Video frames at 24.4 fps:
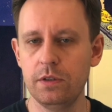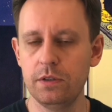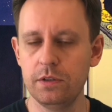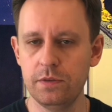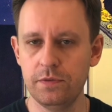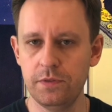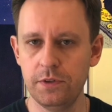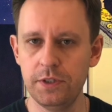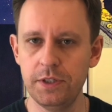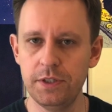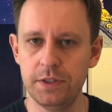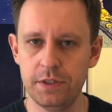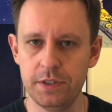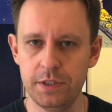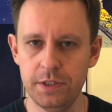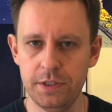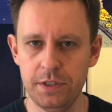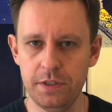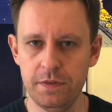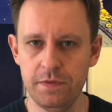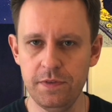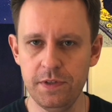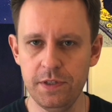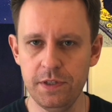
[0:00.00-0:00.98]
on the
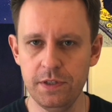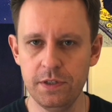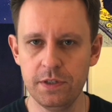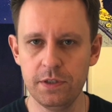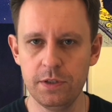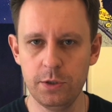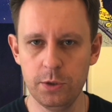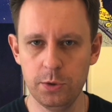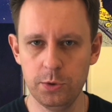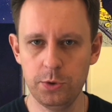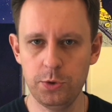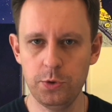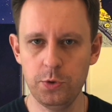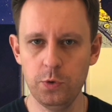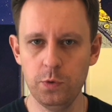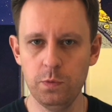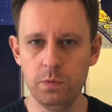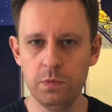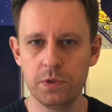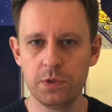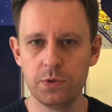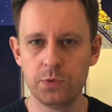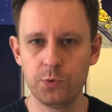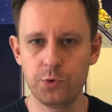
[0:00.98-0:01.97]
Wojennik TV
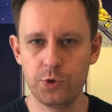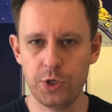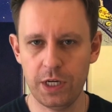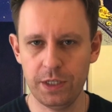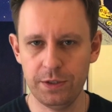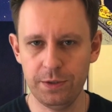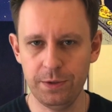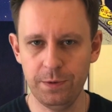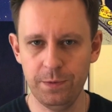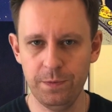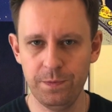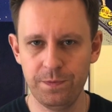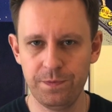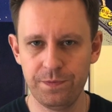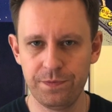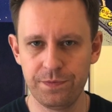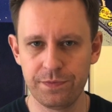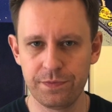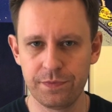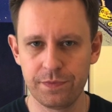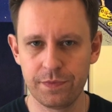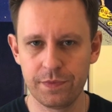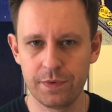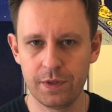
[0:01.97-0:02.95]
YouTube channel.
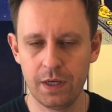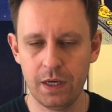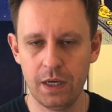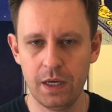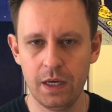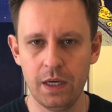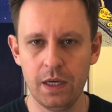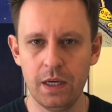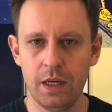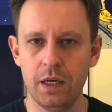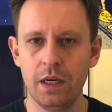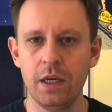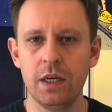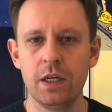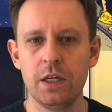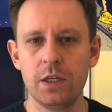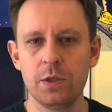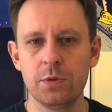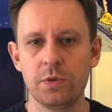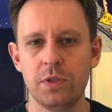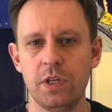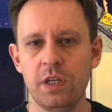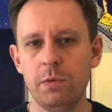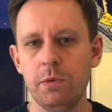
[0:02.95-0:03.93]

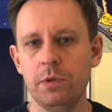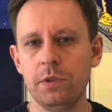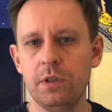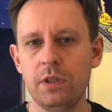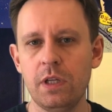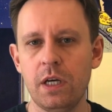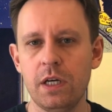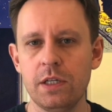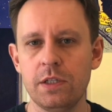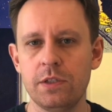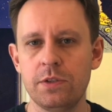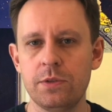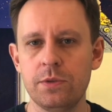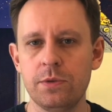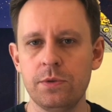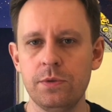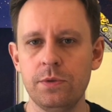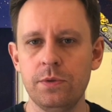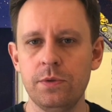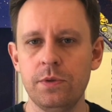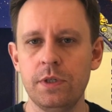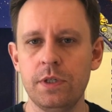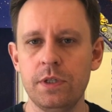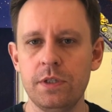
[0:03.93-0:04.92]
Today I would like
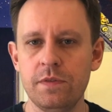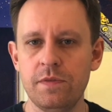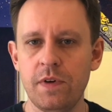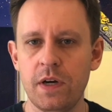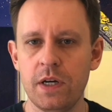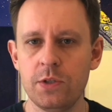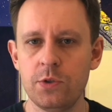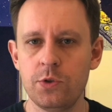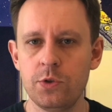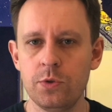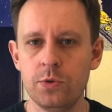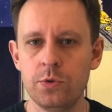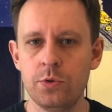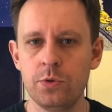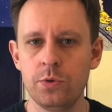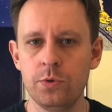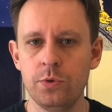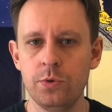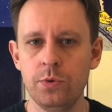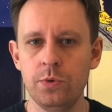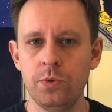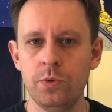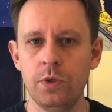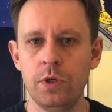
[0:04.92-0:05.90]
to invite
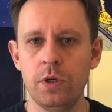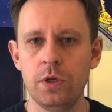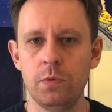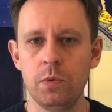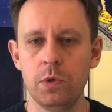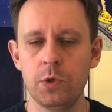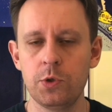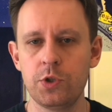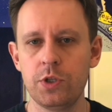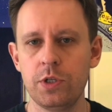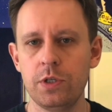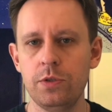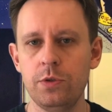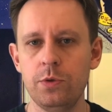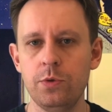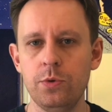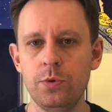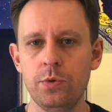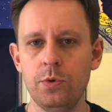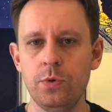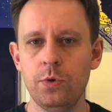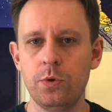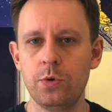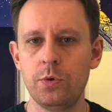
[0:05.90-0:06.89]
you to watch
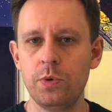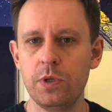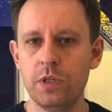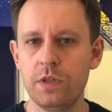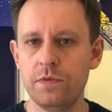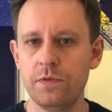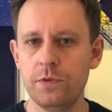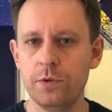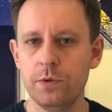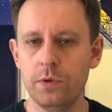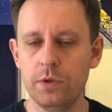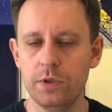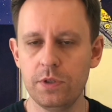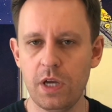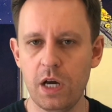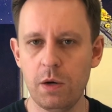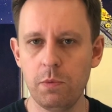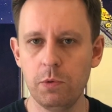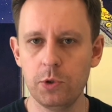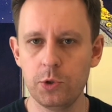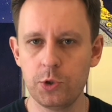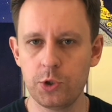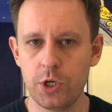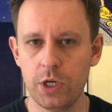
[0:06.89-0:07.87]
a new review
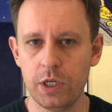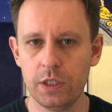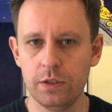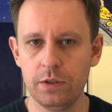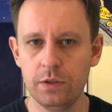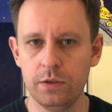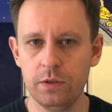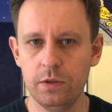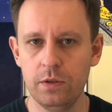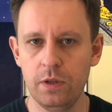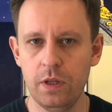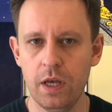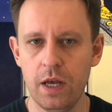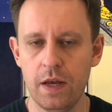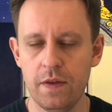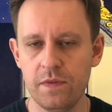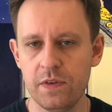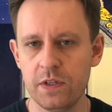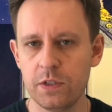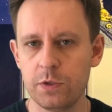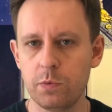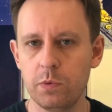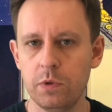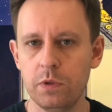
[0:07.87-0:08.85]
on our
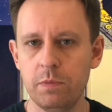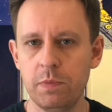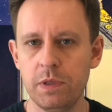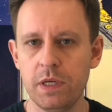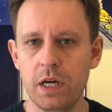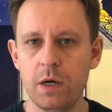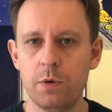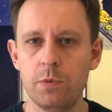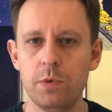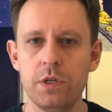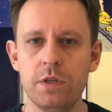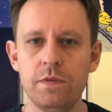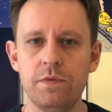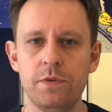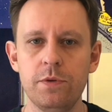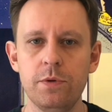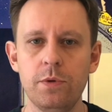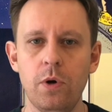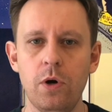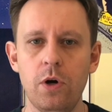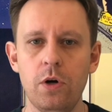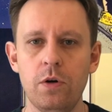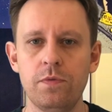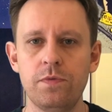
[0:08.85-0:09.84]
channel, and this will be a
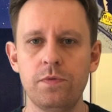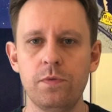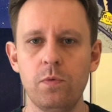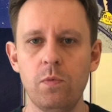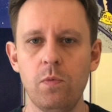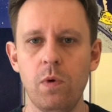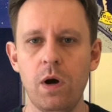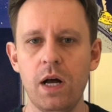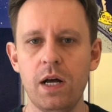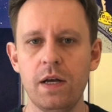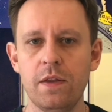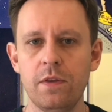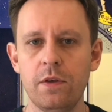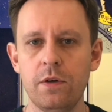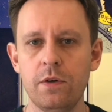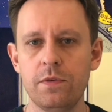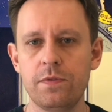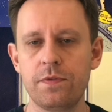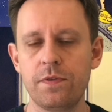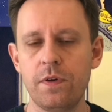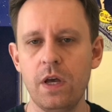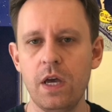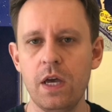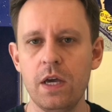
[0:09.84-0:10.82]
review of
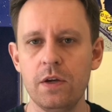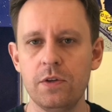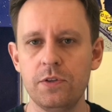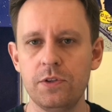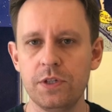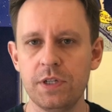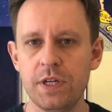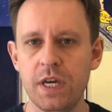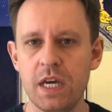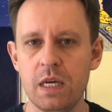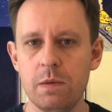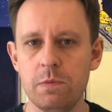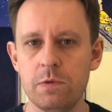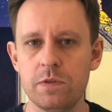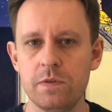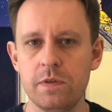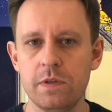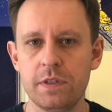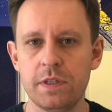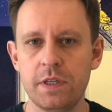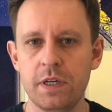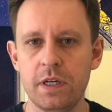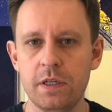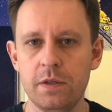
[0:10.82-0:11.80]
one of the
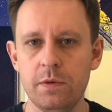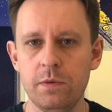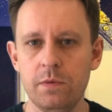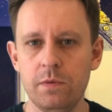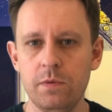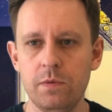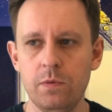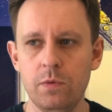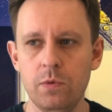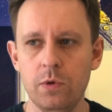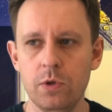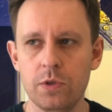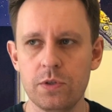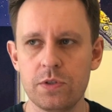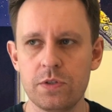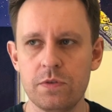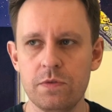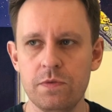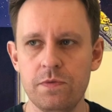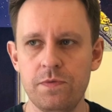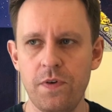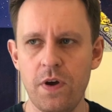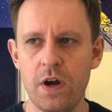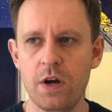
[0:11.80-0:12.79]
games that I
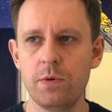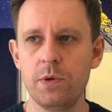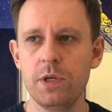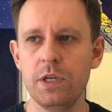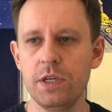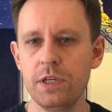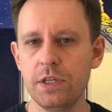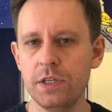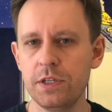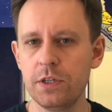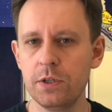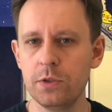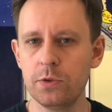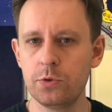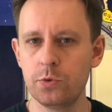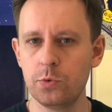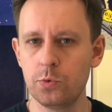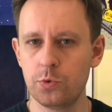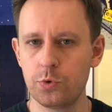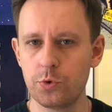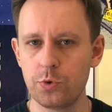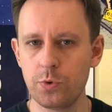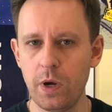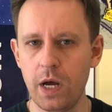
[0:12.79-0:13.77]
was very
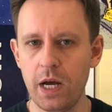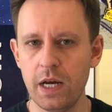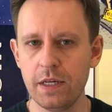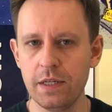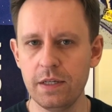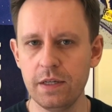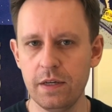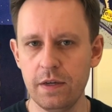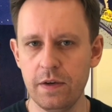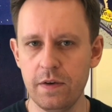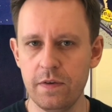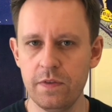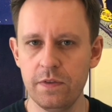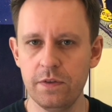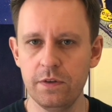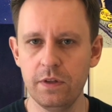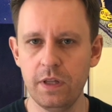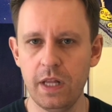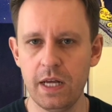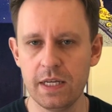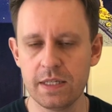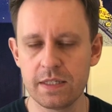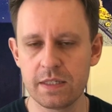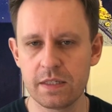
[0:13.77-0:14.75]
eager to try
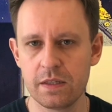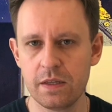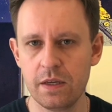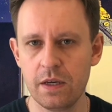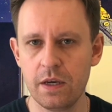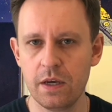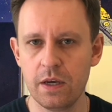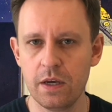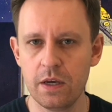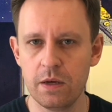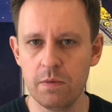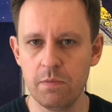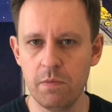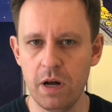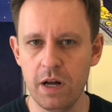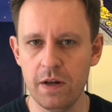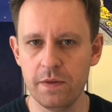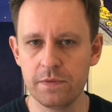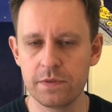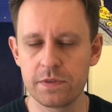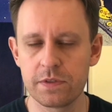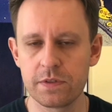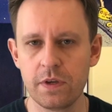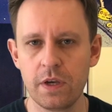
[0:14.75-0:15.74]
in the last
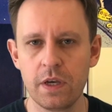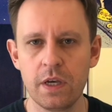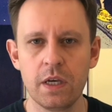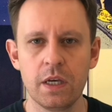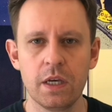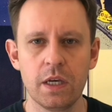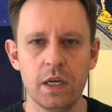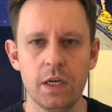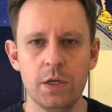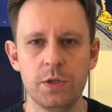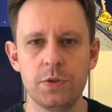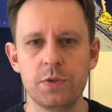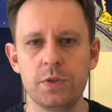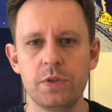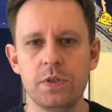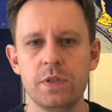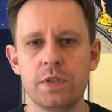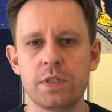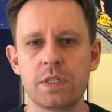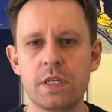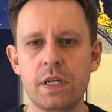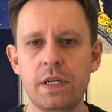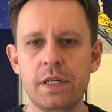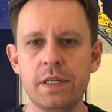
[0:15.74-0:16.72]
months.
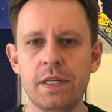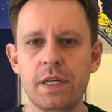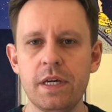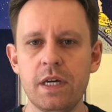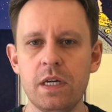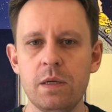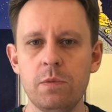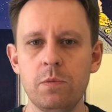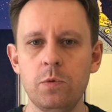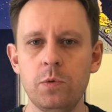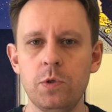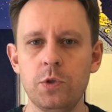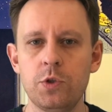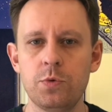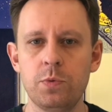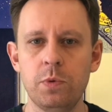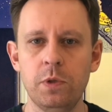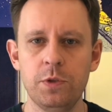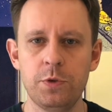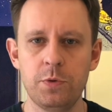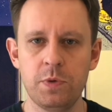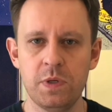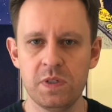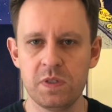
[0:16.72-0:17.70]
It is a game
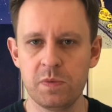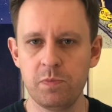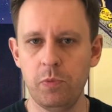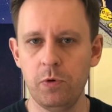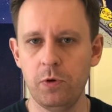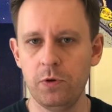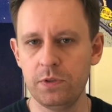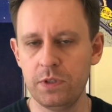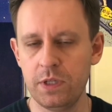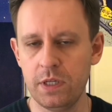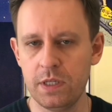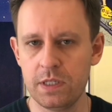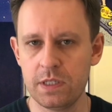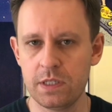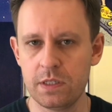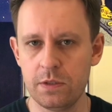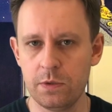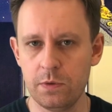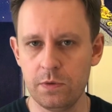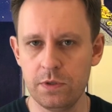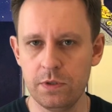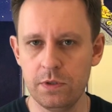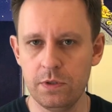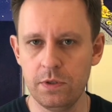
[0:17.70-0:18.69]
which will transport
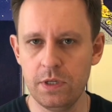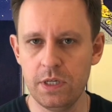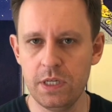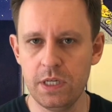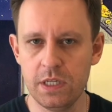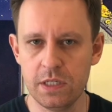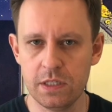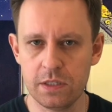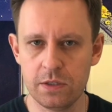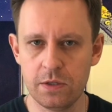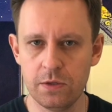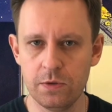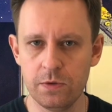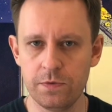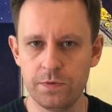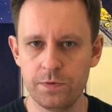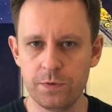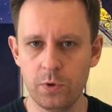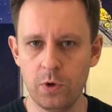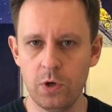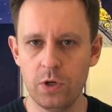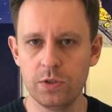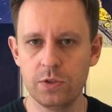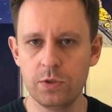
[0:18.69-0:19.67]
us to the
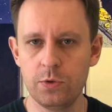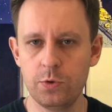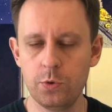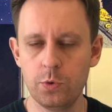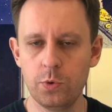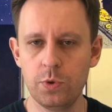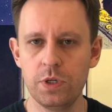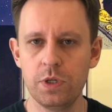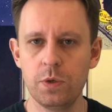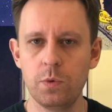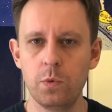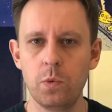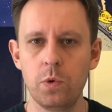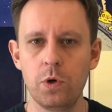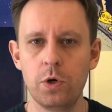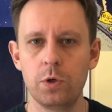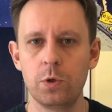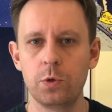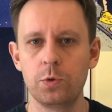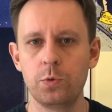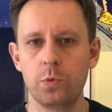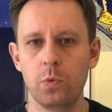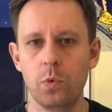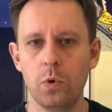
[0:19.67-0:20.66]
Eastern Front during
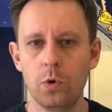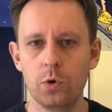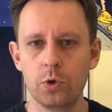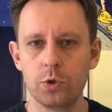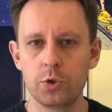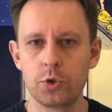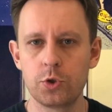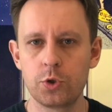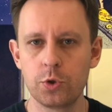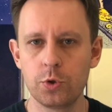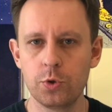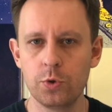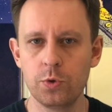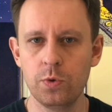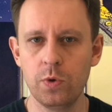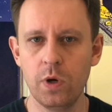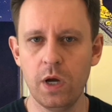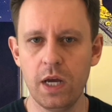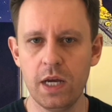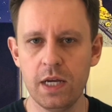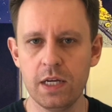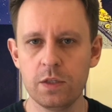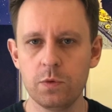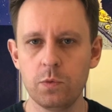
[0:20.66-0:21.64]
World War
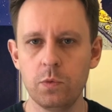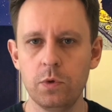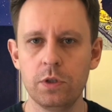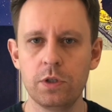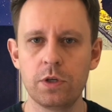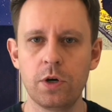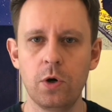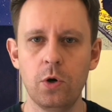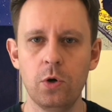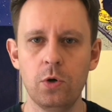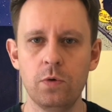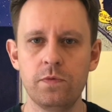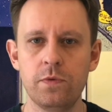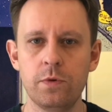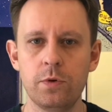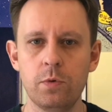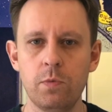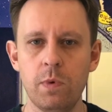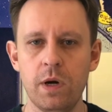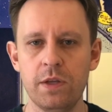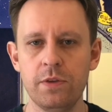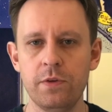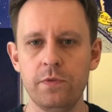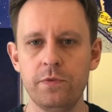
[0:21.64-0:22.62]
II and will
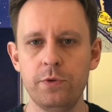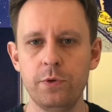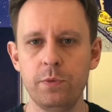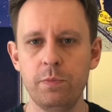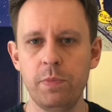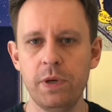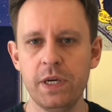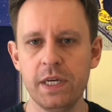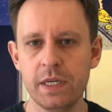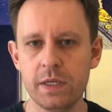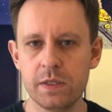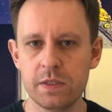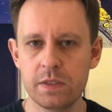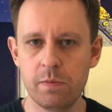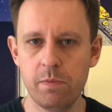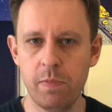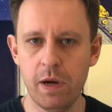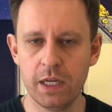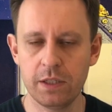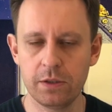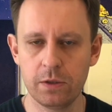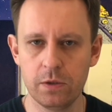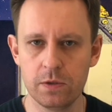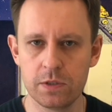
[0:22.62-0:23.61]
cover one of the
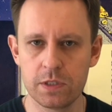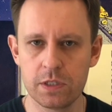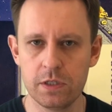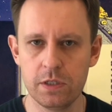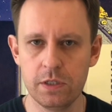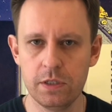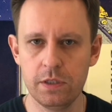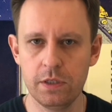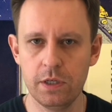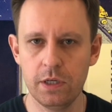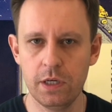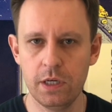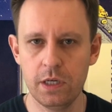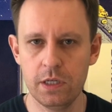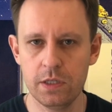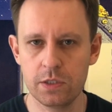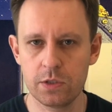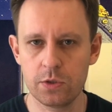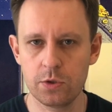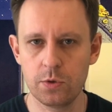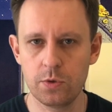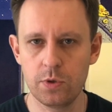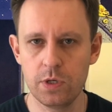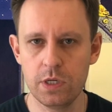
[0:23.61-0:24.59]
biggest battles in
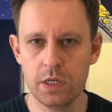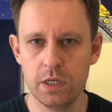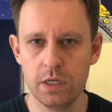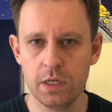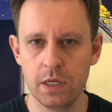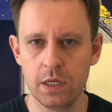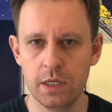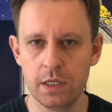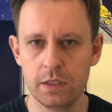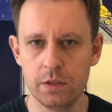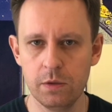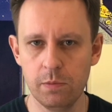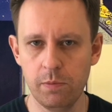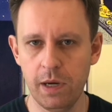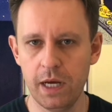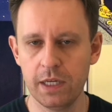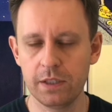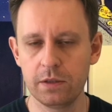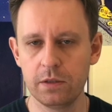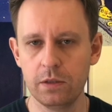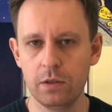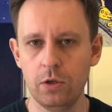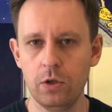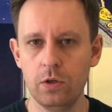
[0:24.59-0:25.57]
history,
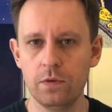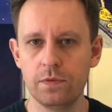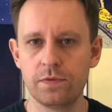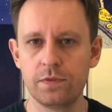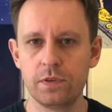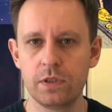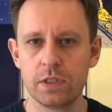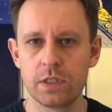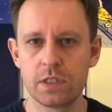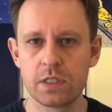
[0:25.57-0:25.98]
the Battle of